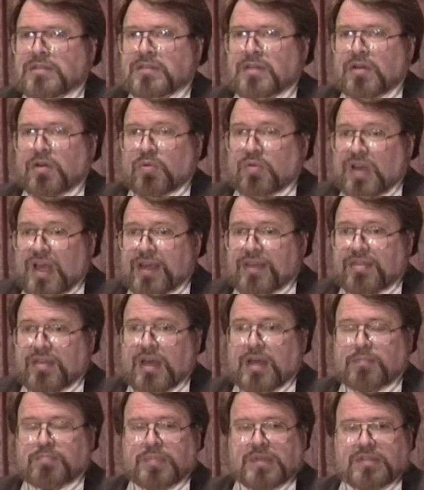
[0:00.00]
I don't like
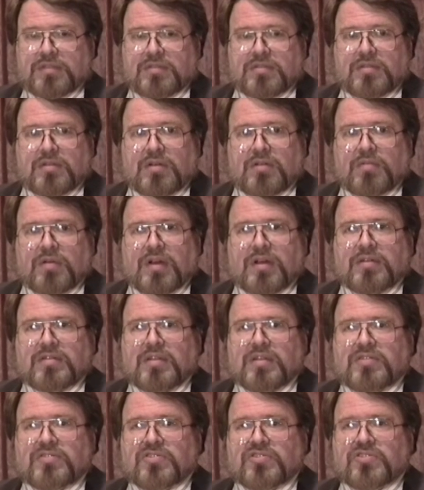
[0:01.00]
that, but all right,
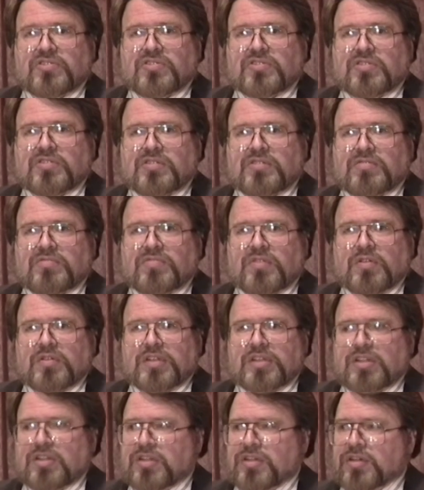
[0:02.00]
that's
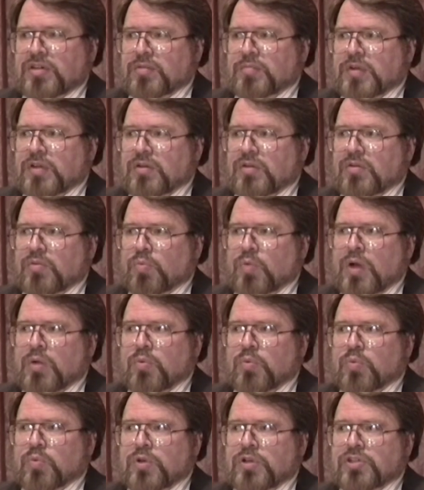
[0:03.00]
fairly clear. But
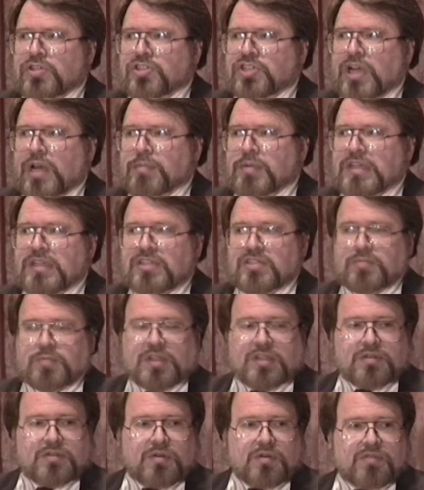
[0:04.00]
what would Japanese
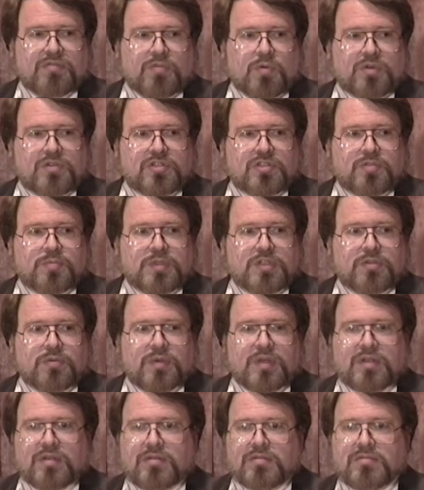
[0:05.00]
military forces be
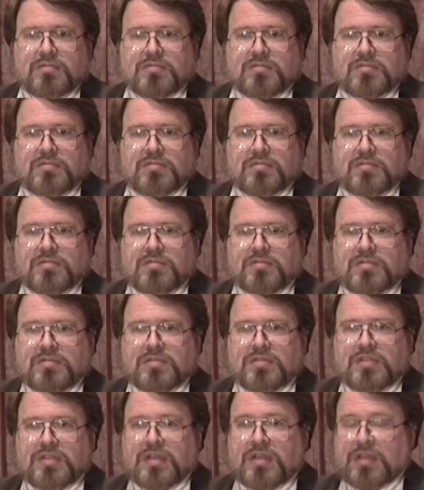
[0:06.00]
doing?
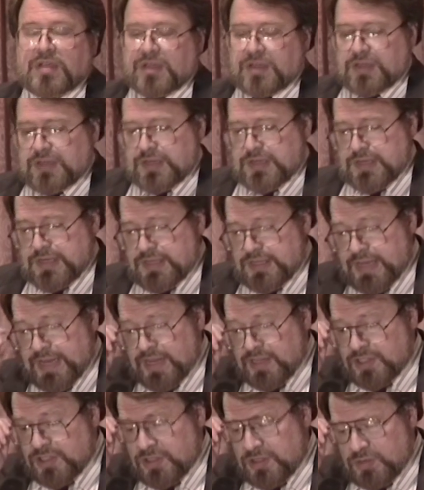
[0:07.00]
And the
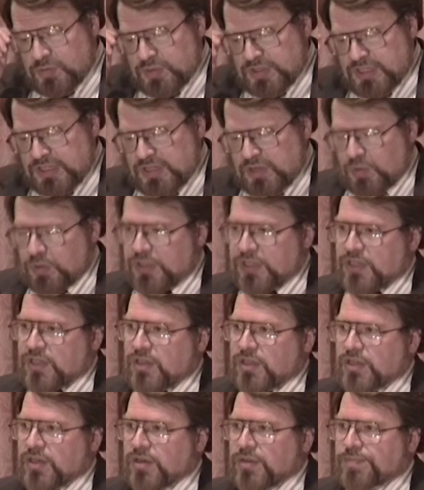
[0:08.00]
answer was equally
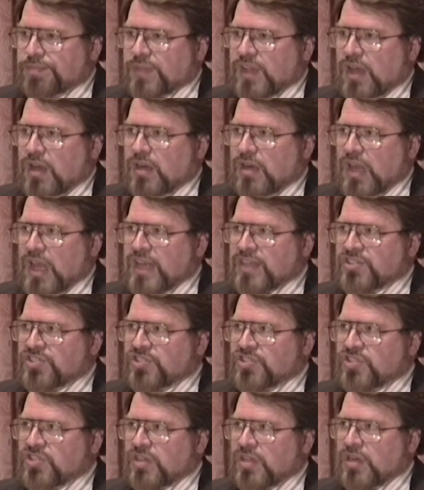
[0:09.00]
clear.
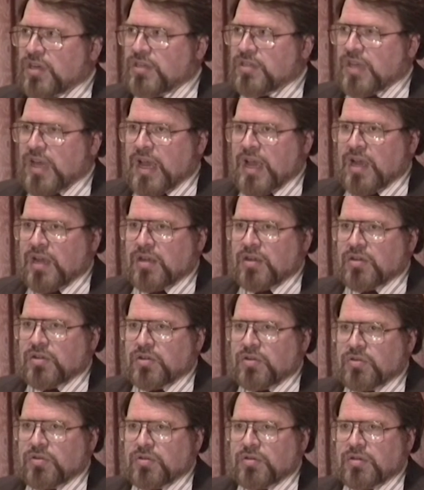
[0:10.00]
Unless an attack
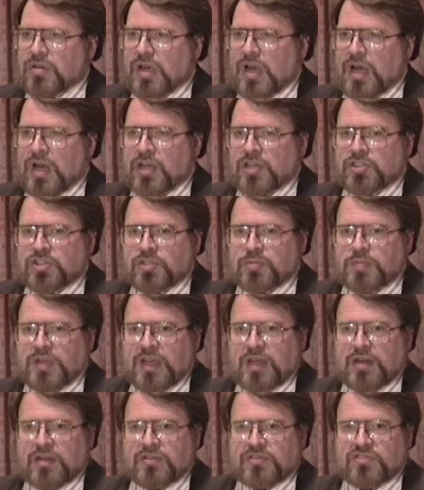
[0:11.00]
occurred on
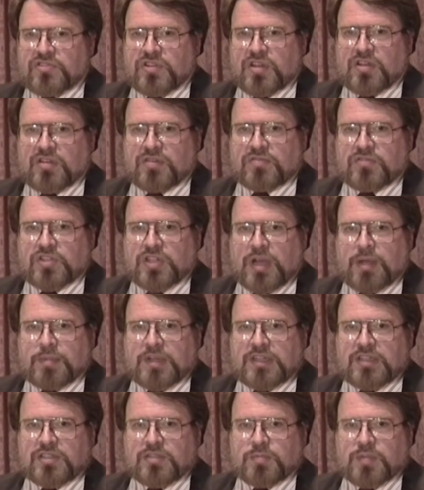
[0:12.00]
Japan itself,
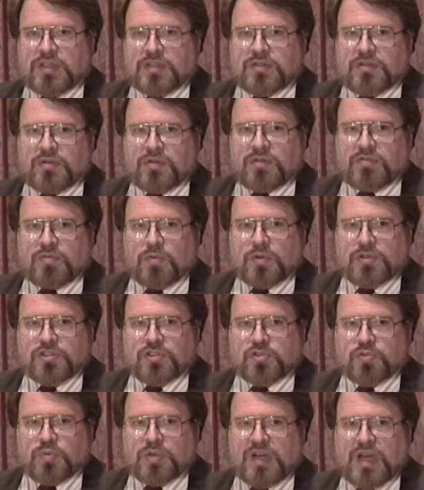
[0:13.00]
Japanese military
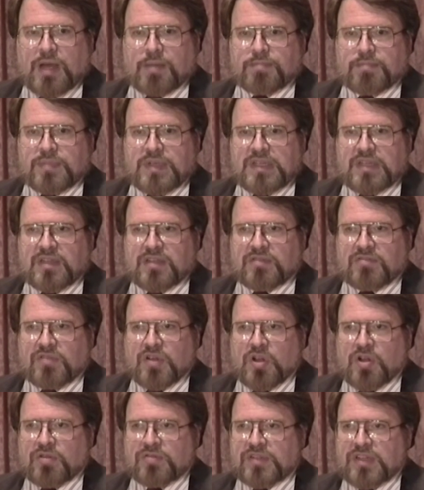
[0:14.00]
forces would not be
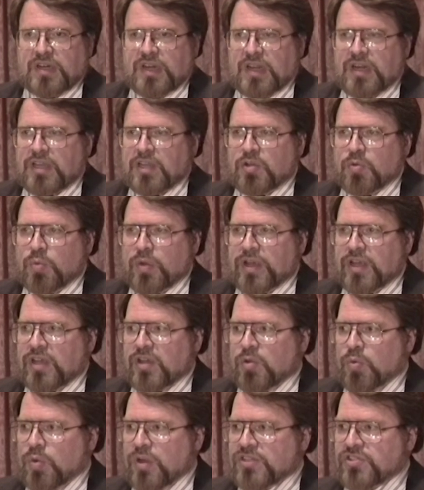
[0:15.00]
involved in any way
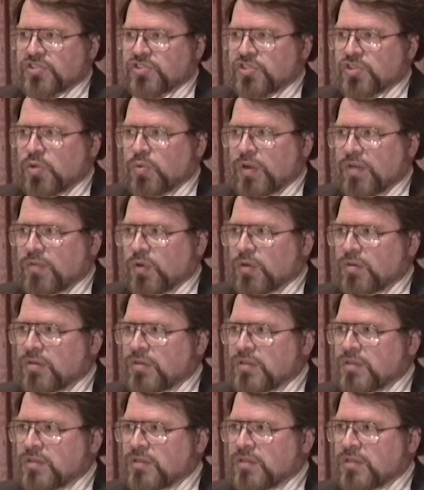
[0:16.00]
whatsoever
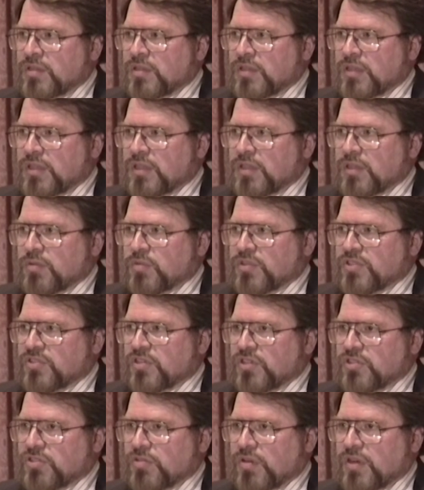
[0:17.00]
in dealing with
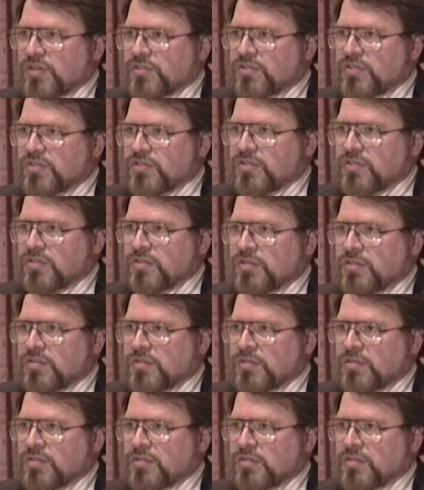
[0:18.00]
such crises